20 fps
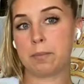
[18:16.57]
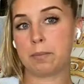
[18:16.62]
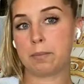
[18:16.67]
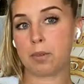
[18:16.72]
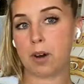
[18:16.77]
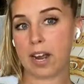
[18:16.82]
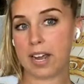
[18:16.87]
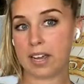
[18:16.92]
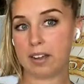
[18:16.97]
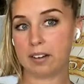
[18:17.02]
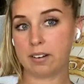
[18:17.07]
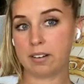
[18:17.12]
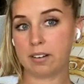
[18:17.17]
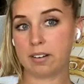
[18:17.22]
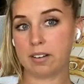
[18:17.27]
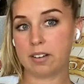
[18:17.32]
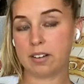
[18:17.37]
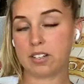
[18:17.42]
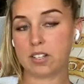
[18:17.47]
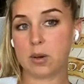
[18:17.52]
right?
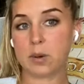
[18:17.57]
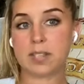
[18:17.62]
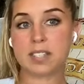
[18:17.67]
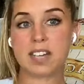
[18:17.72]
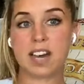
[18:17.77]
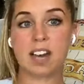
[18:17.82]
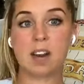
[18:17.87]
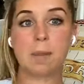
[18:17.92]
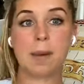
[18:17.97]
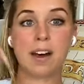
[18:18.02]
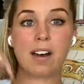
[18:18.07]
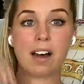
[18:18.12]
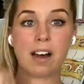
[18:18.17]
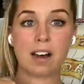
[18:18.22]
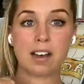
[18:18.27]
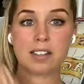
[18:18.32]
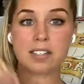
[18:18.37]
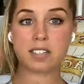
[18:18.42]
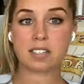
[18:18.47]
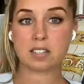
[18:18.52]
So it's not about
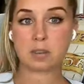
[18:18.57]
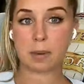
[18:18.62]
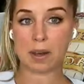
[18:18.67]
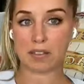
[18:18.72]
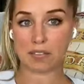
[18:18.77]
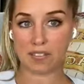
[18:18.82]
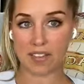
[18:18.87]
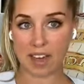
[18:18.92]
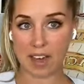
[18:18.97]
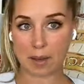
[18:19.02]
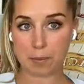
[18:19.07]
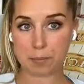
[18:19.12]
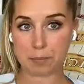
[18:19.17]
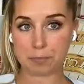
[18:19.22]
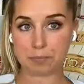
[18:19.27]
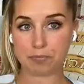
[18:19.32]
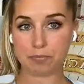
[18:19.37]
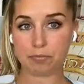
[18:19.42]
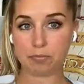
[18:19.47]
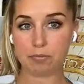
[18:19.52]
us, it's about
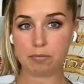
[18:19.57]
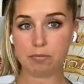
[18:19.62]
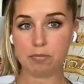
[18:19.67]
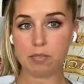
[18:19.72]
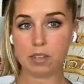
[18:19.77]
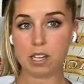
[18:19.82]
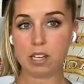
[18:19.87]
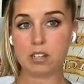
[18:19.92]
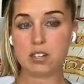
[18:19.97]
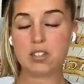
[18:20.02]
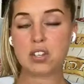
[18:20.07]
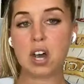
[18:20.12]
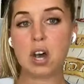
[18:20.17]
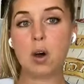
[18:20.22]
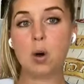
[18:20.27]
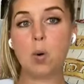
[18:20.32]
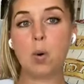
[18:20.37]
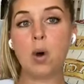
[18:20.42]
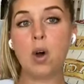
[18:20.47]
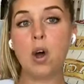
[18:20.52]
them.
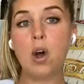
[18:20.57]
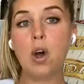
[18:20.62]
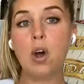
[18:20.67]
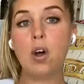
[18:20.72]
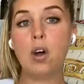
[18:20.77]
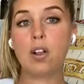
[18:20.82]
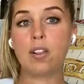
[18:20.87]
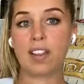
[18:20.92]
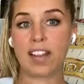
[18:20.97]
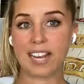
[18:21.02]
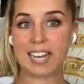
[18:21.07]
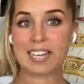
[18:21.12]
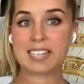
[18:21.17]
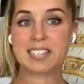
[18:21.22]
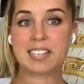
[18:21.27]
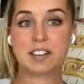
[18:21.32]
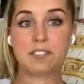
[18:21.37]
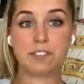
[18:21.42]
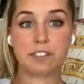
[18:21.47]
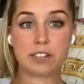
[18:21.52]
So like I
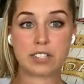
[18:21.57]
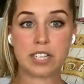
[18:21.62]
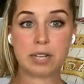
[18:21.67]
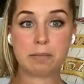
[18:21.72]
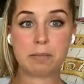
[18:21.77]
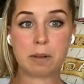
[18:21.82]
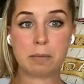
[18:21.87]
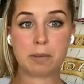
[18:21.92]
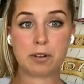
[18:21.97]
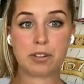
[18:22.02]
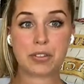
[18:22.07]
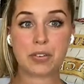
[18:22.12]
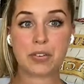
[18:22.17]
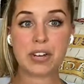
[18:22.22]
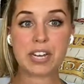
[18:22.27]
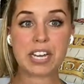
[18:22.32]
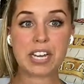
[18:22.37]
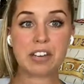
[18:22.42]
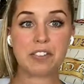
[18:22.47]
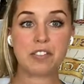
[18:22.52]
said, for tip number
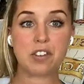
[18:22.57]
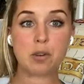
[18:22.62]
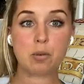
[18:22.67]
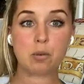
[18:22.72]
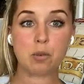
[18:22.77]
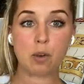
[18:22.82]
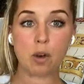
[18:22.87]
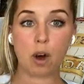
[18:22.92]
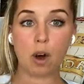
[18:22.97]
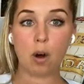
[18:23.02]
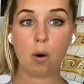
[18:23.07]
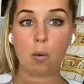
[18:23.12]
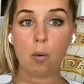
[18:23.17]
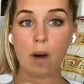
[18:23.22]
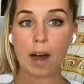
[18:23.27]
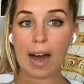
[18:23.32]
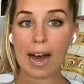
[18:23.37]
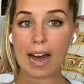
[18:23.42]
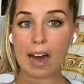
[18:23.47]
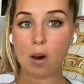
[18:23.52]
3, if you
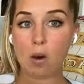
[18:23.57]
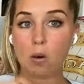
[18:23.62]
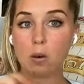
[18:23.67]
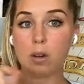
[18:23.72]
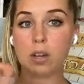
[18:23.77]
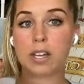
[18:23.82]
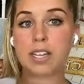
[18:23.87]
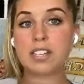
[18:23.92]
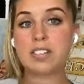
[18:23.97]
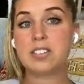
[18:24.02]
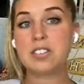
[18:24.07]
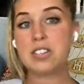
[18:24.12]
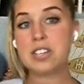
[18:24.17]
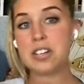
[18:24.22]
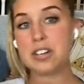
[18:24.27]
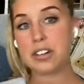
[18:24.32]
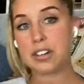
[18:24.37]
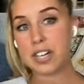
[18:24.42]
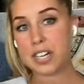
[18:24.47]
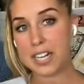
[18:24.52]
go out into
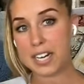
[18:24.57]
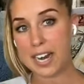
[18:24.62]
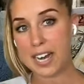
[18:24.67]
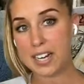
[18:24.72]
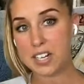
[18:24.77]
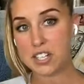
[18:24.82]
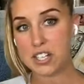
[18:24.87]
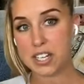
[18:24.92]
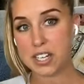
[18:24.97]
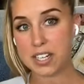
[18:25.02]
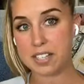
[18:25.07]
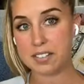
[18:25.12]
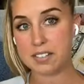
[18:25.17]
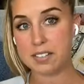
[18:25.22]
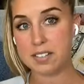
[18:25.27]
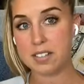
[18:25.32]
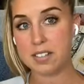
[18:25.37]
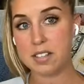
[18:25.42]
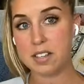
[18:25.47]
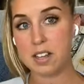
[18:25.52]
your
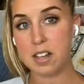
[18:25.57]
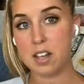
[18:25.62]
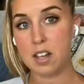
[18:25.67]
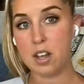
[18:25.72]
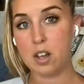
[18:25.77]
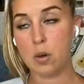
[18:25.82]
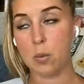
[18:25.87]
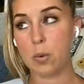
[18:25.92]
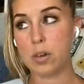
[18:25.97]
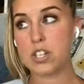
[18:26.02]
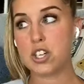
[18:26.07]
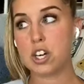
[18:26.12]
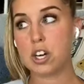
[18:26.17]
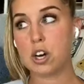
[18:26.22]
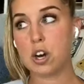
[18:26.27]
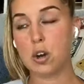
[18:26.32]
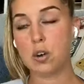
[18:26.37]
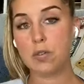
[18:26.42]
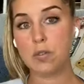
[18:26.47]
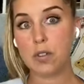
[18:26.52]
connections, which are
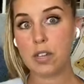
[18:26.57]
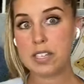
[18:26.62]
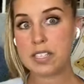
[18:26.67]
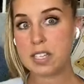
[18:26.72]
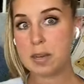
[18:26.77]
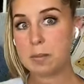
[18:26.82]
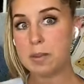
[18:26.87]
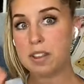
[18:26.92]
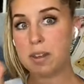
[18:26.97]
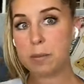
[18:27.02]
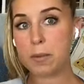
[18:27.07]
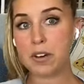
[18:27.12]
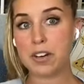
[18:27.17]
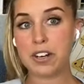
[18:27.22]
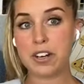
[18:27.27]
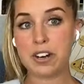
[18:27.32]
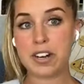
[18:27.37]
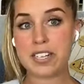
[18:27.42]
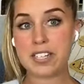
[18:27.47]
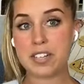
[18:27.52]
hopefully some of them are
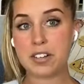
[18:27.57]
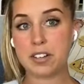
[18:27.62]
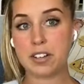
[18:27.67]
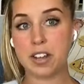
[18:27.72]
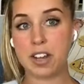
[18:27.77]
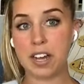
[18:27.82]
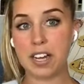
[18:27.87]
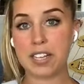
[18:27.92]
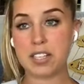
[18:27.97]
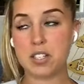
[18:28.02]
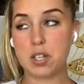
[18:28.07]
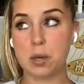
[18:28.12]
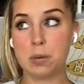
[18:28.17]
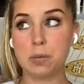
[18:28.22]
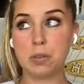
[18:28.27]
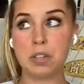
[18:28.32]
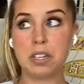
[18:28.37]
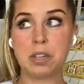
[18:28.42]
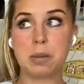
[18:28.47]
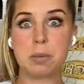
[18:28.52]
your ideal clients,
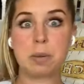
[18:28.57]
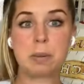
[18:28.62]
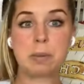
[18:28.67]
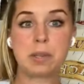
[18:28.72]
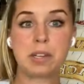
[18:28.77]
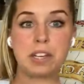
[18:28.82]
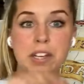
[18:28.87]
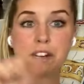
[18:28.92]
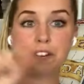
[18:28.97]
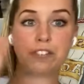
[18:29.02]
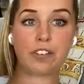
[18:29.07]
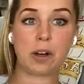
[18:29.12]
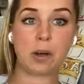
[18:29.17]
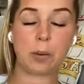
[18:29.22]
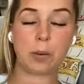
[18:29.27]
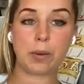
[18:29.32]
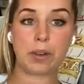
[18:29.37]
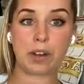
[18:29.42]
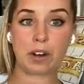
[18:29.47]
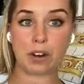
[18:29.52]
hopefully the people that you're
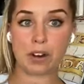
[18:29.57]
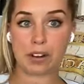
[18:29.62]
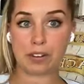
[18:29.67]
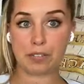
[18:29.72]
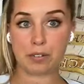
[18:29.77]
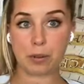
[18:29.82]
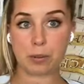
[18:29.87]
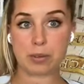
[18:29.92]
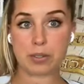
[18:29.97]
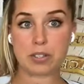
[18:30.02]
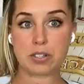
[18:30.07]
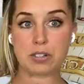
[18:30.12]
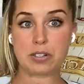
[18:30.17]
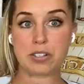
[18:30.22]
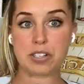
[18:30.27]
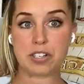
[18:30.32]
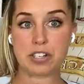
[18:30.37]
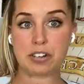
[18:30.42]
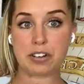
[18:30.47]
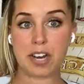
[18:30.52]
following are
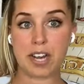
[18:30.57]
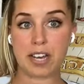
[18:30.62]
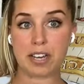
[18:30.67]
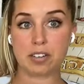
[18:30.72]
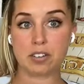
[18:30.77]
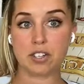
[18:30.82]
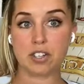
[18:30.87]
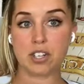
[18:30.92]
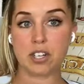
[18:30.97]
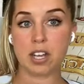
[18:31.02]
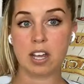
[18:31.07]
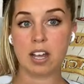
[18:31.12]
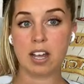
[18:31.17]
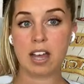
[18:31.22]
influencers in your niche,